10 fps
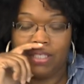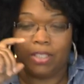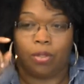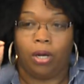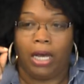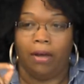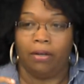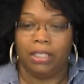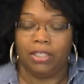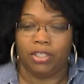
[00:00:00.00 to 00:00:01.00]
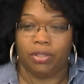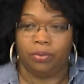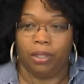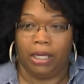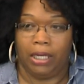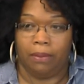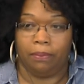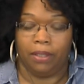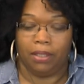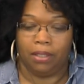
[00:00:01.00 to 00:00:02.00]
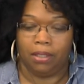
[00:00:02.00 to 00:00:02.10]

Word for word: So, how did you, um,